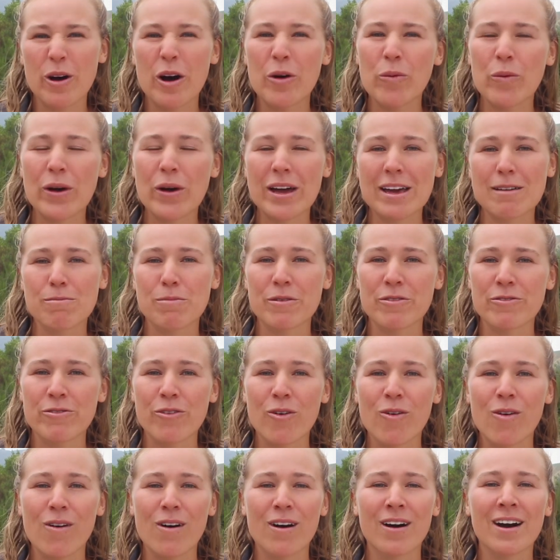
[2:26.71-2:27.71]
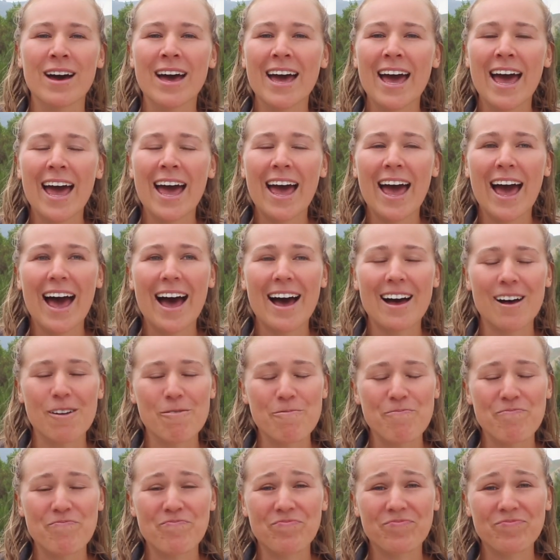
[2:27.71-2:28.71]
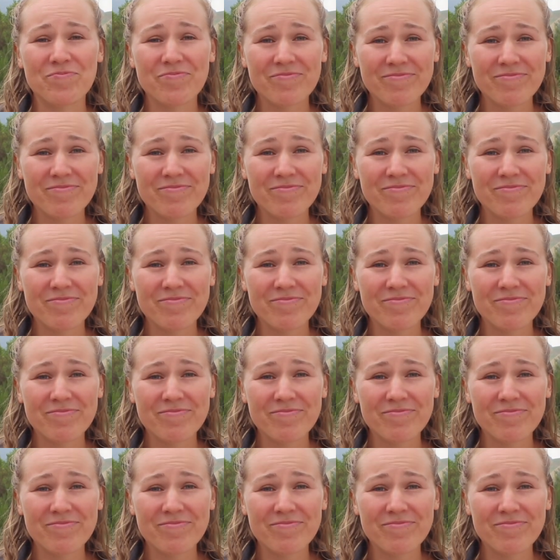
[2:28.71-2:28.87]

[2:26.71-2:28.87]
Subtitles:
a week before, and